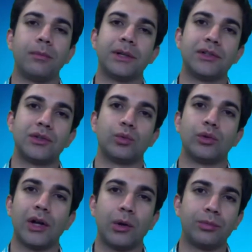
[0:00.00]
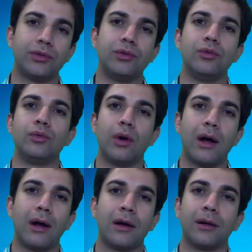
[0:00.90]
because it will help you
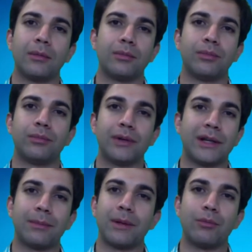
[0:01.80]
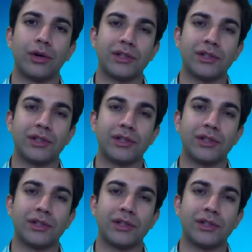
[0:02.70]
bring a bit more